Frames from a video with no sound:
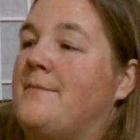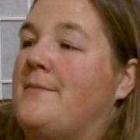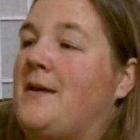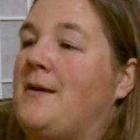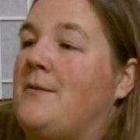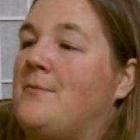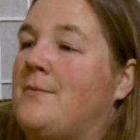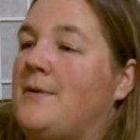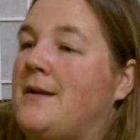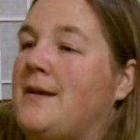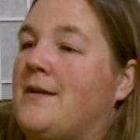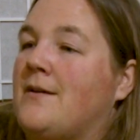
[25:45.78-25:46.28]

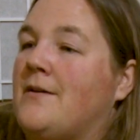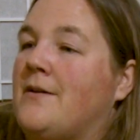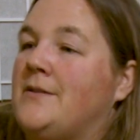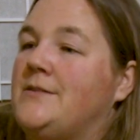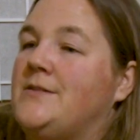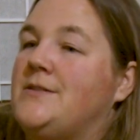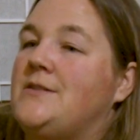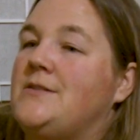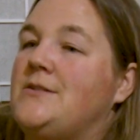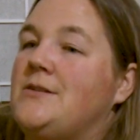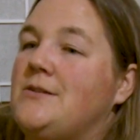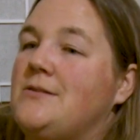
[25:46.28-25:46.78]
it
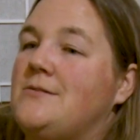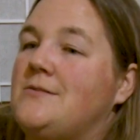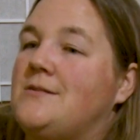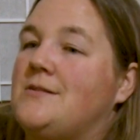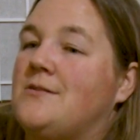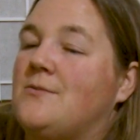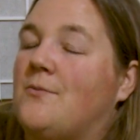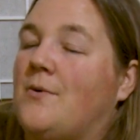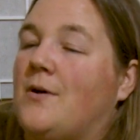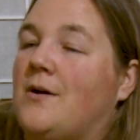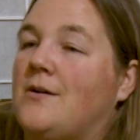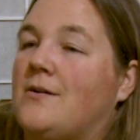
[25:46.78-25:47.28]
reconstitutes,
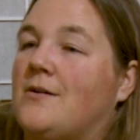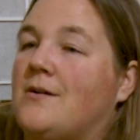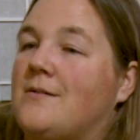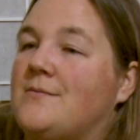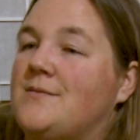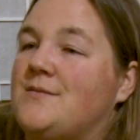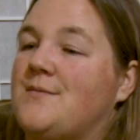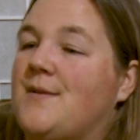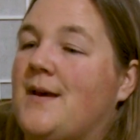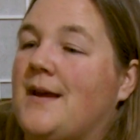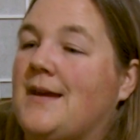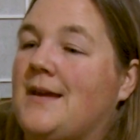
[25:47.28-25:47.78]
the water
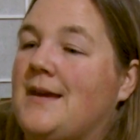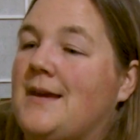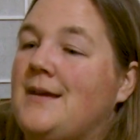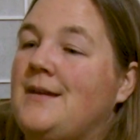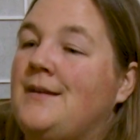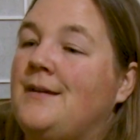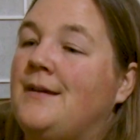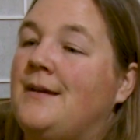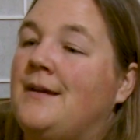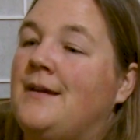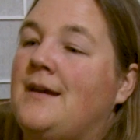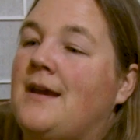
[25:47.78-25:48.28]
comes back
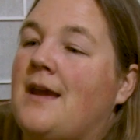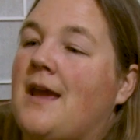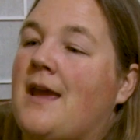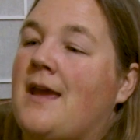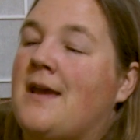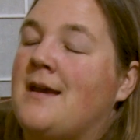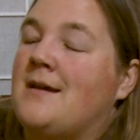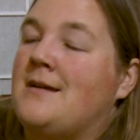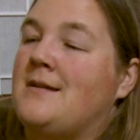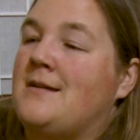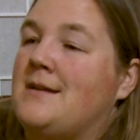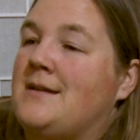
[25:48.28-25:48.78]
in,
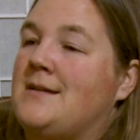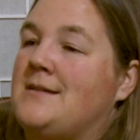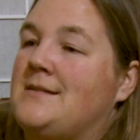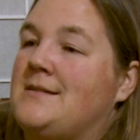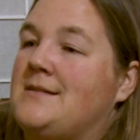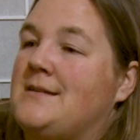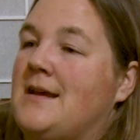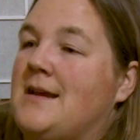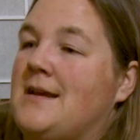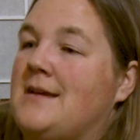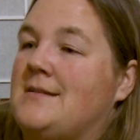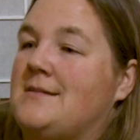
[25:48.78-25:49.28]
and it
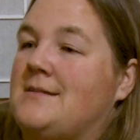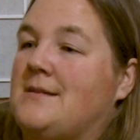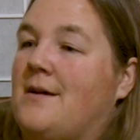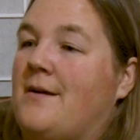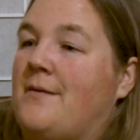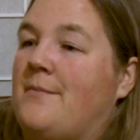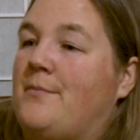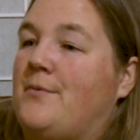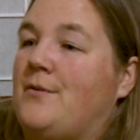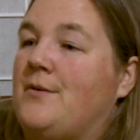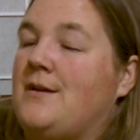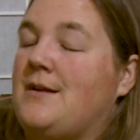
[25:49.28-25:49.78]
stays a
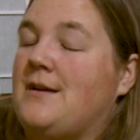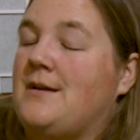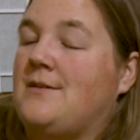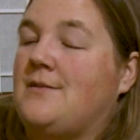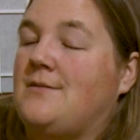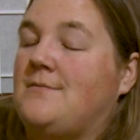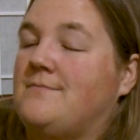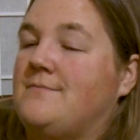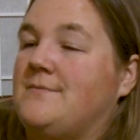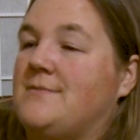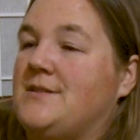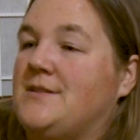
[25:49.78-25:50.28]
pretty
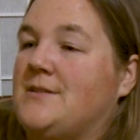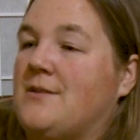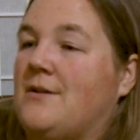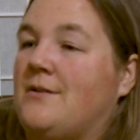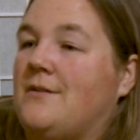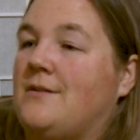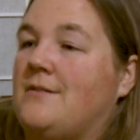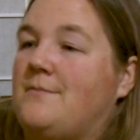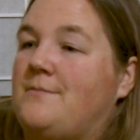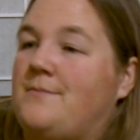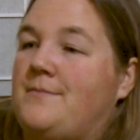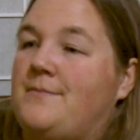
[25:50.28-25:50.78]

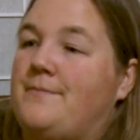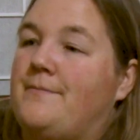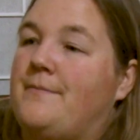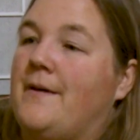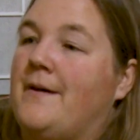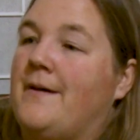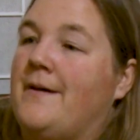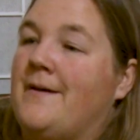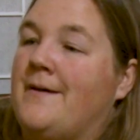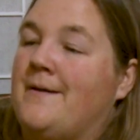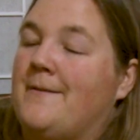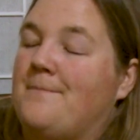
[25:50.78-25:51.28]
solid,
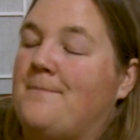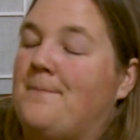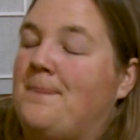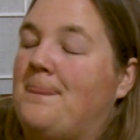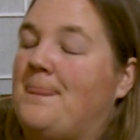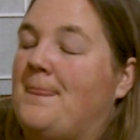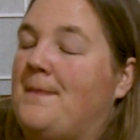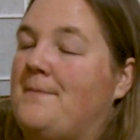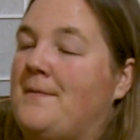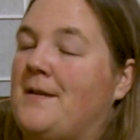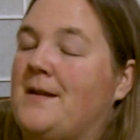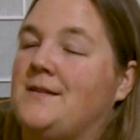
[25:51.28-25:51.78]

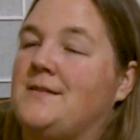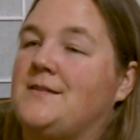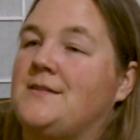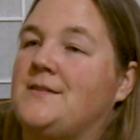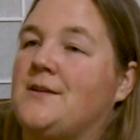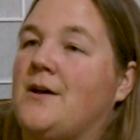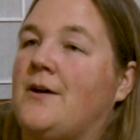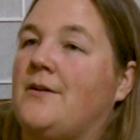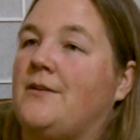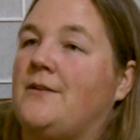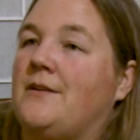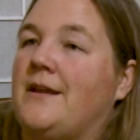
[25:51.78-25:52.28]
not
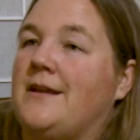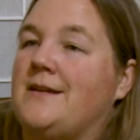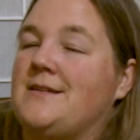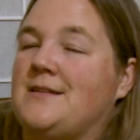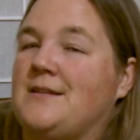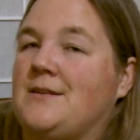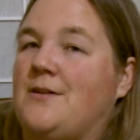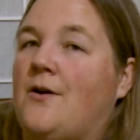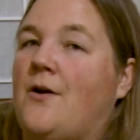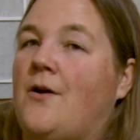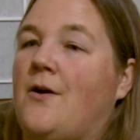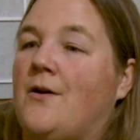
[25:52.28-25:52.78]
solid as
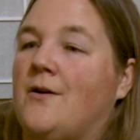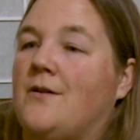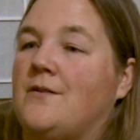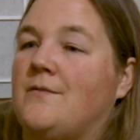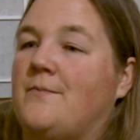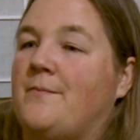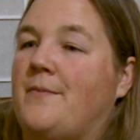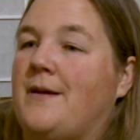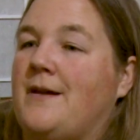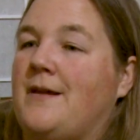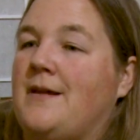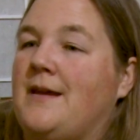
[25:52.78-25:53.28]
in
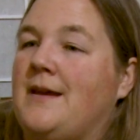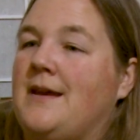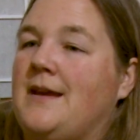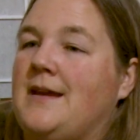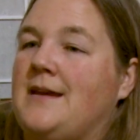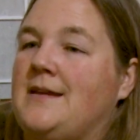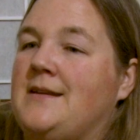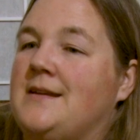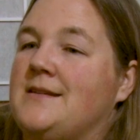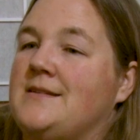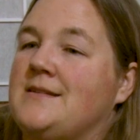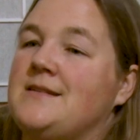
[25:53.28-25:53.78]
hard, but
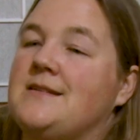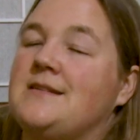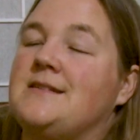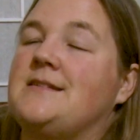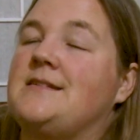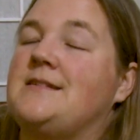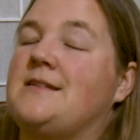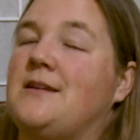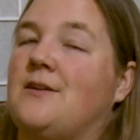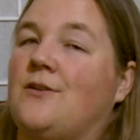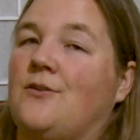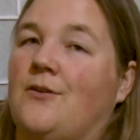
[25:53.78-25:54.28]
it doesn't
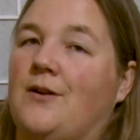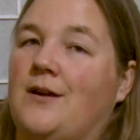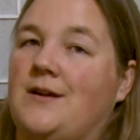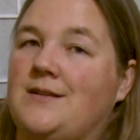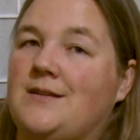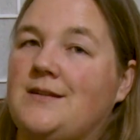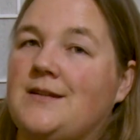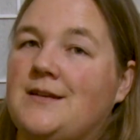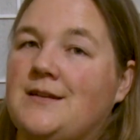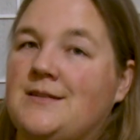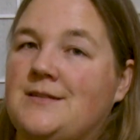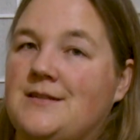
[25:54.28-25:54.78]

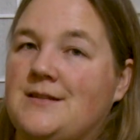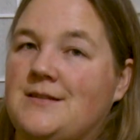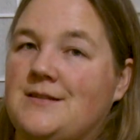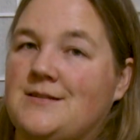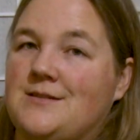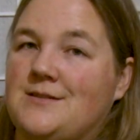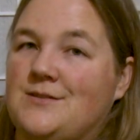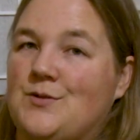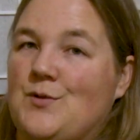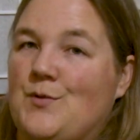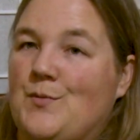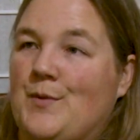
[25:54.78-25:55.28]
disintegrate into the
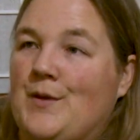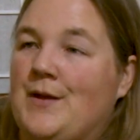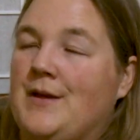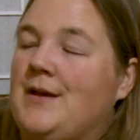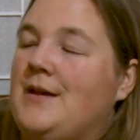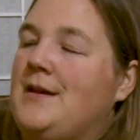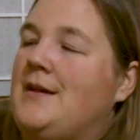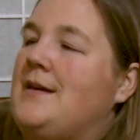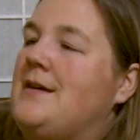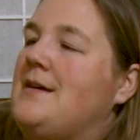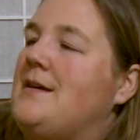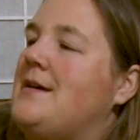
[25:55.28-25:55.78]
soup.
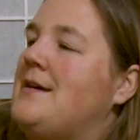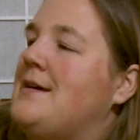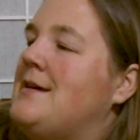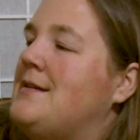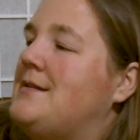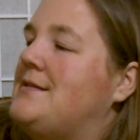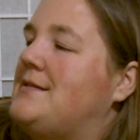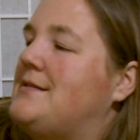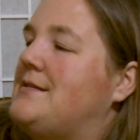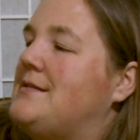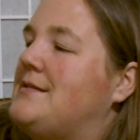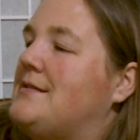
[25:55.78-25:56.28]

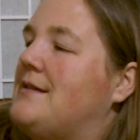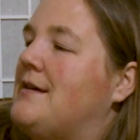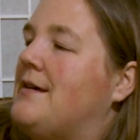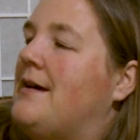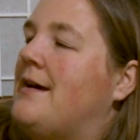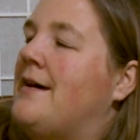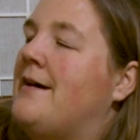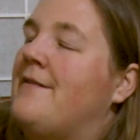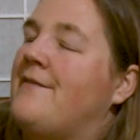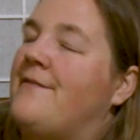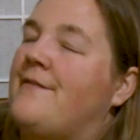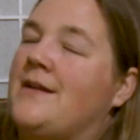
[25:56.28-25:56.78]
It's
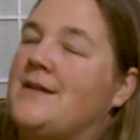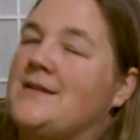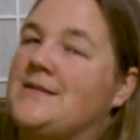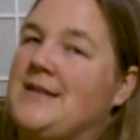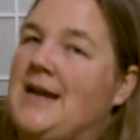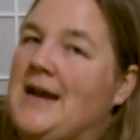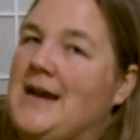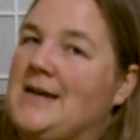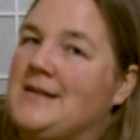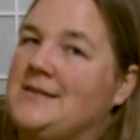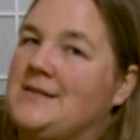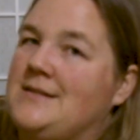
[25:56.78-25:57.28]
a
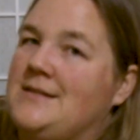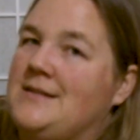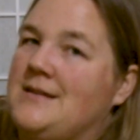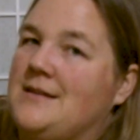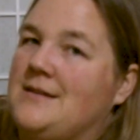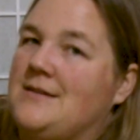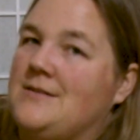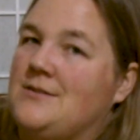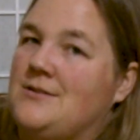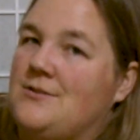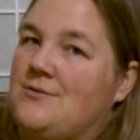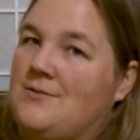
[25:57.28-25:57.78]

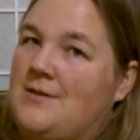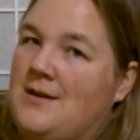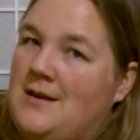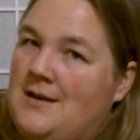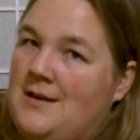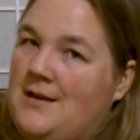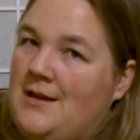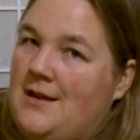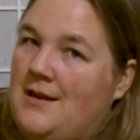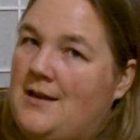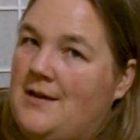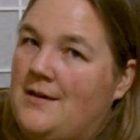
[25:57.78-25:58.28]
fantastic
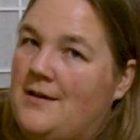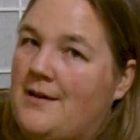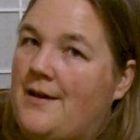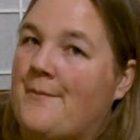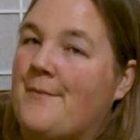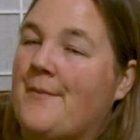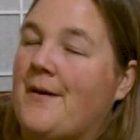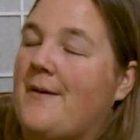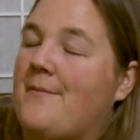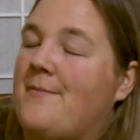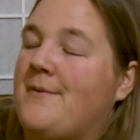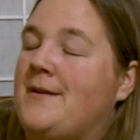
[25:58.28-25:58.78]
zucchini,
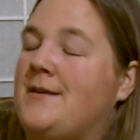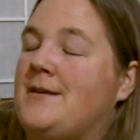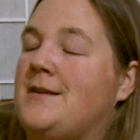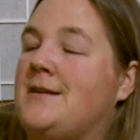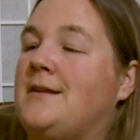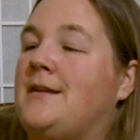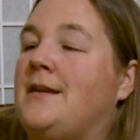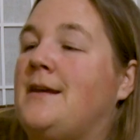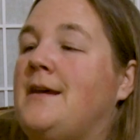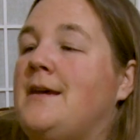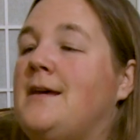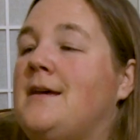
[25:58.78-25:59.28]
in my
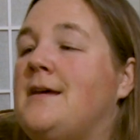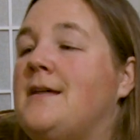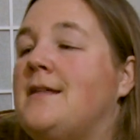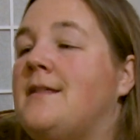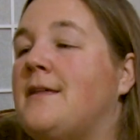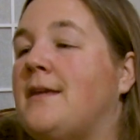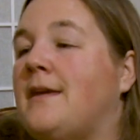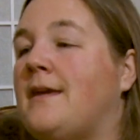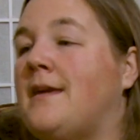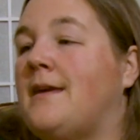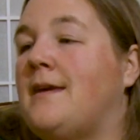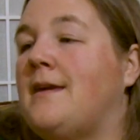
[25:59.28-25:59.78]
opinion.
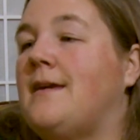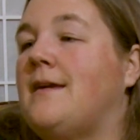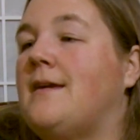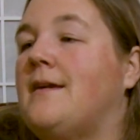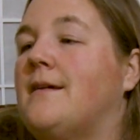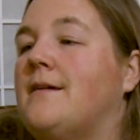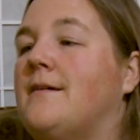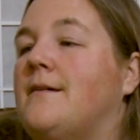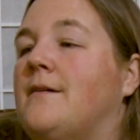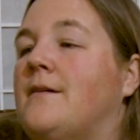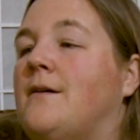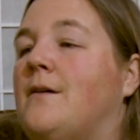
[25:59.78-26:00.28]

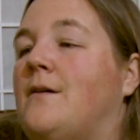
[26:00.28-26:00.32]
The